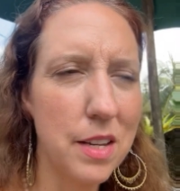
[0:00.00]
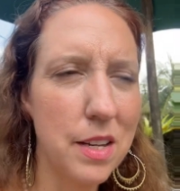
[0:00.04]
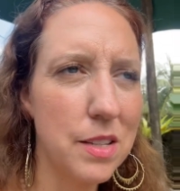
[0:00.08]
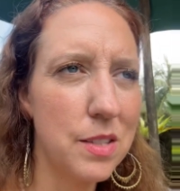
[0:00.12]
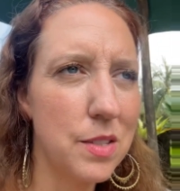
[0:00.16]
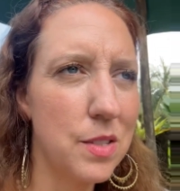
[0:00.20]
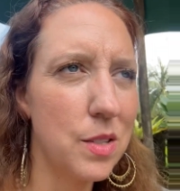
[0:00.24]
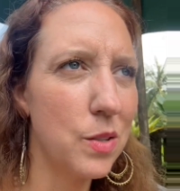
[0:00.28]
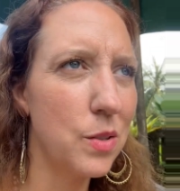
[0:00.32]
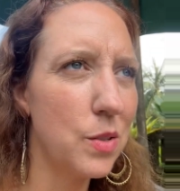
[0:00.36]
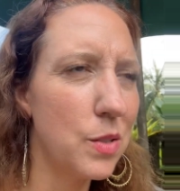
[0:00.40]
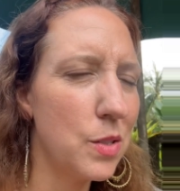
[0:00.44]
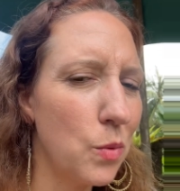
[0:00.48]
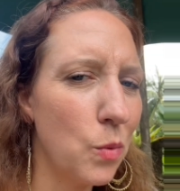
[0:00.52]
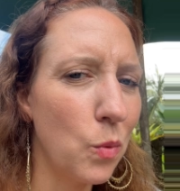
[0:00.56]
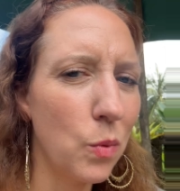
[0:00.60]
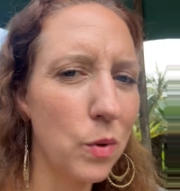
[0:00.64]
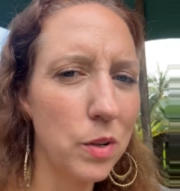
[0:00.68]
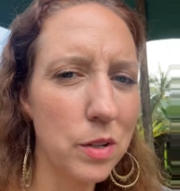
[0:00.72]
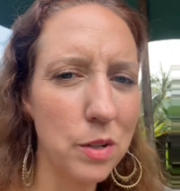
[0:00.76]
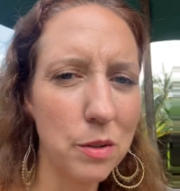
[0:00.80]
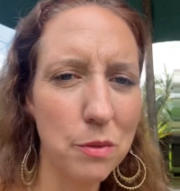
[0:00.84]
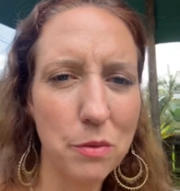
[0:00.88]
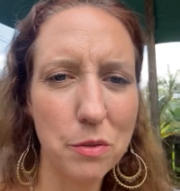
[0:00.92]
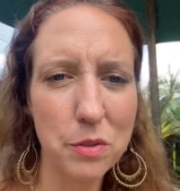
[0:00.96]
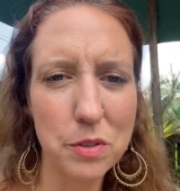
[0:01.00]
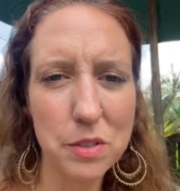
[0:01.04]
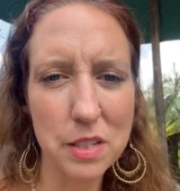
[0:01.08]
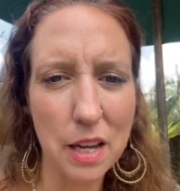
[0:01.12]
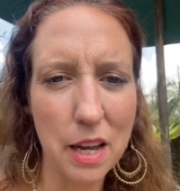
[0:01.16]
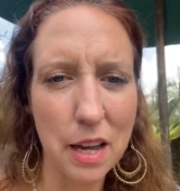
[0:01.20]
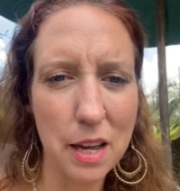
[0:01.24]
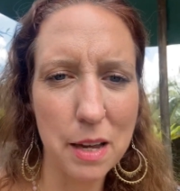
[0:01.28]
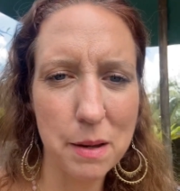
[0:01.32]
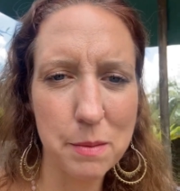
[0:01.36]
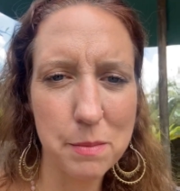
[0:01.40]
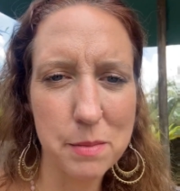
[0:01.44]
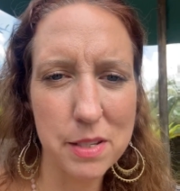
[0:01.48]
So it's a wonderful
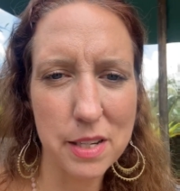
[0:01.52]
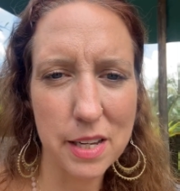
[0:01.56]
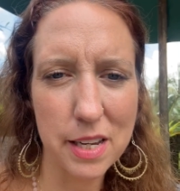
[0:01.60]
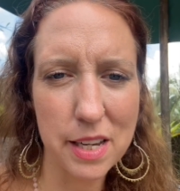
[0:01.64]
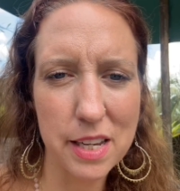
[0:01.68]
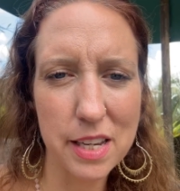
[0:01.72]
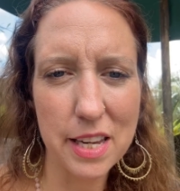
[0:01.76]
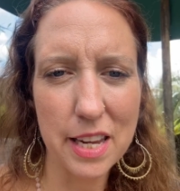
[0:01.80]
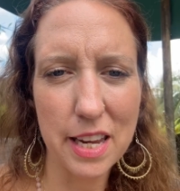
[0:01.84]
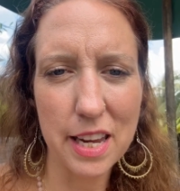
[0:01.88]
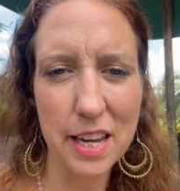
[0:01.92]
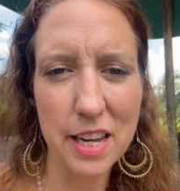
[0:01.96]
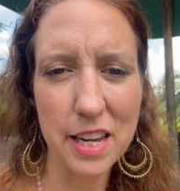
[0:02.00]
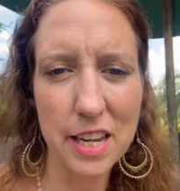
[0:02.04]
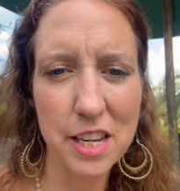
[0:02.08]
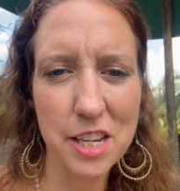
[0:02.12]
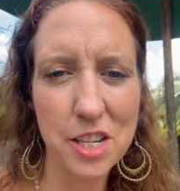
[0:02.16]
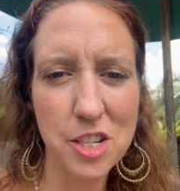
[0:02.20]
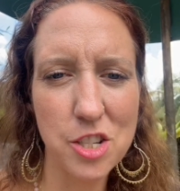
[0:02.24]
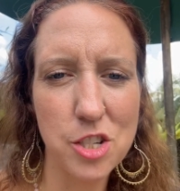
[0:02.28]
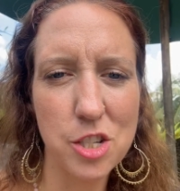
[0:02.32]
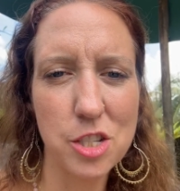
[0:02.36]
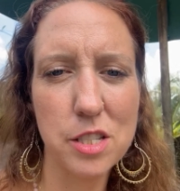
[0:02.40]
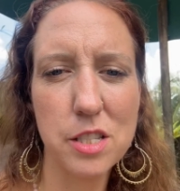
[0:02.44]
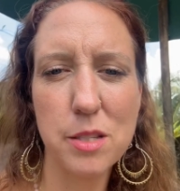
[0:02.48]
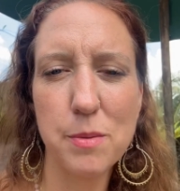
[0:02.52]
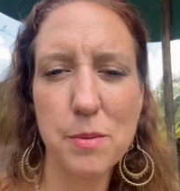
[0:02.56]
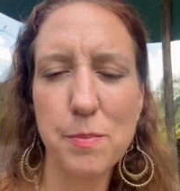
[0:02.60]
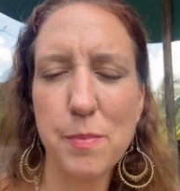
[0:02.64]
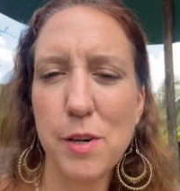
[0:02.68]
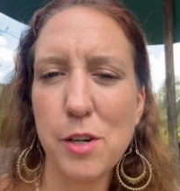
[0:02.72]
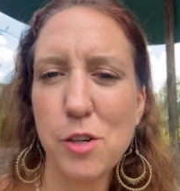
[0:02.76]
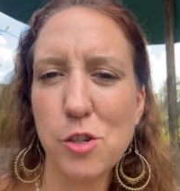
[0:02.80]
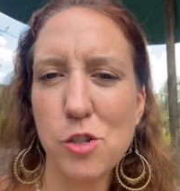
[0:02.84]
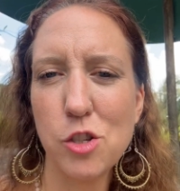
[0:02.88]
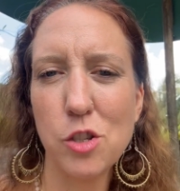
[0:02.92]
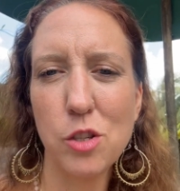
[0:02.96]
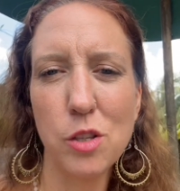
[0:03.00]
time to engage in
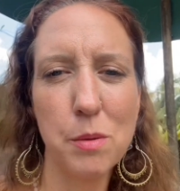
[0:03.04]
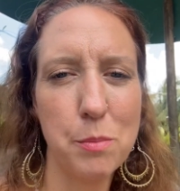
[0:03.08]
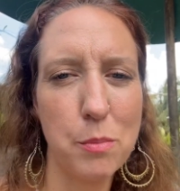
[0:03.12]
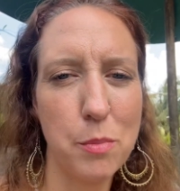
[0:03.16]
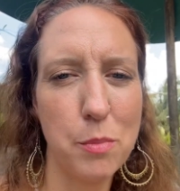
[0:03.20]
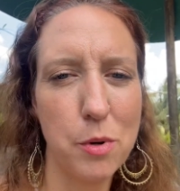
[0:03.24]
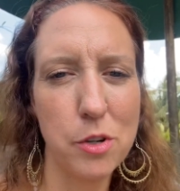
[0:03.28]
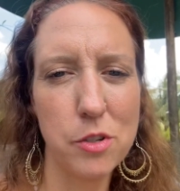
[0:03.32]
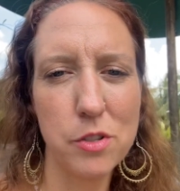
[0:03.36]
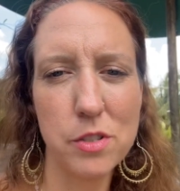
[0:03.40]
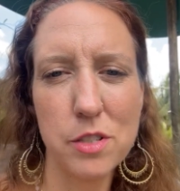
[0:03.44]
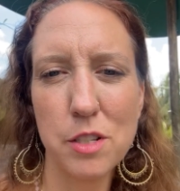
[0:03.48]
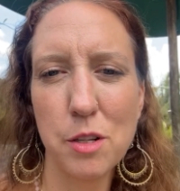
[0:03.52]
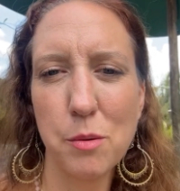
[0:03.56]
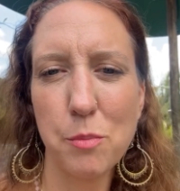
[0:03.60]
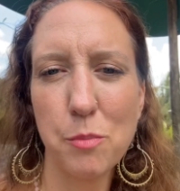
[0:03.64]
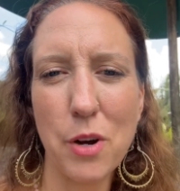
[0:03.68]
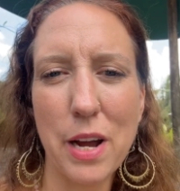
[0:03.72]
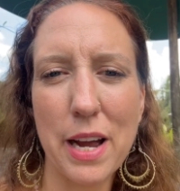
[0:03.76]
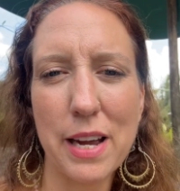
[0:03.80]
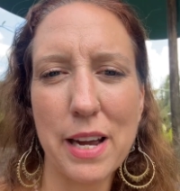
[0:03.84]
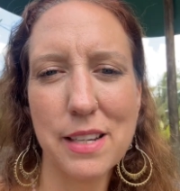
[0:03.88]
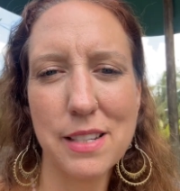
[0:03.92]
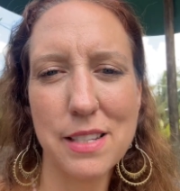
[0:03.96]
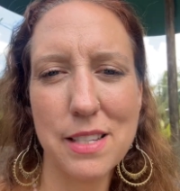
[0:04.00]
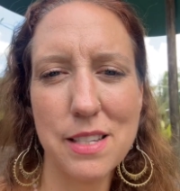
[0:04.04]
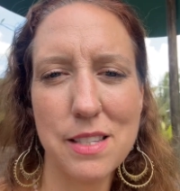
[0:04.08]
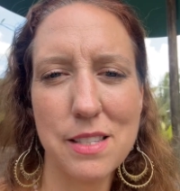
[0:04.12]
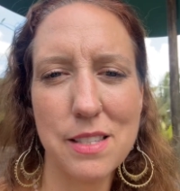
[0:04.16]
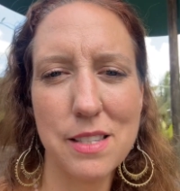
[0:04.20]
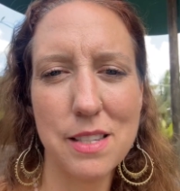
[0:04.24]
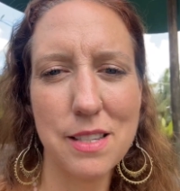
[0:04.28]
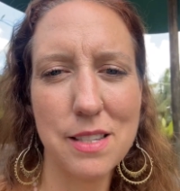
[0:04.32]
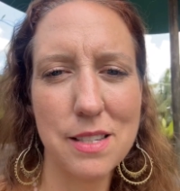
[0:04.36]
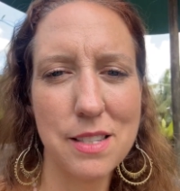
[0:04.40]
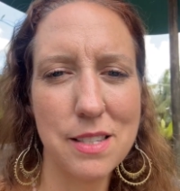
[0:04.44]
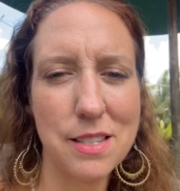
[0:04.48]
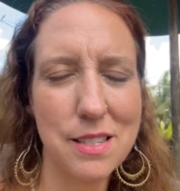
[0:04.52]
spiritual and personal
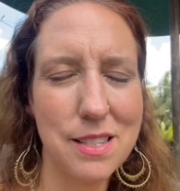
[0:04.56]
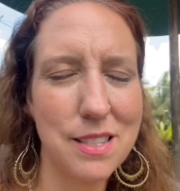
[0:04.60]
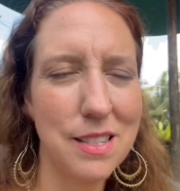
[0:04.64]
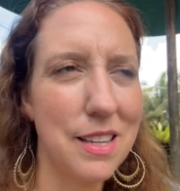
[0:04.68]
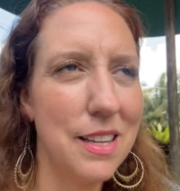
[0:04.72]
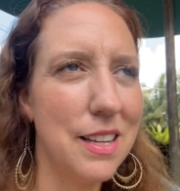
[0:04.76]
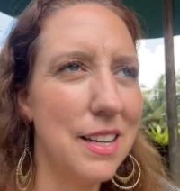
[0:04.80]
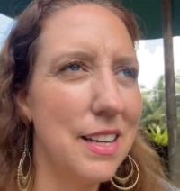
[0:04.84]
practices.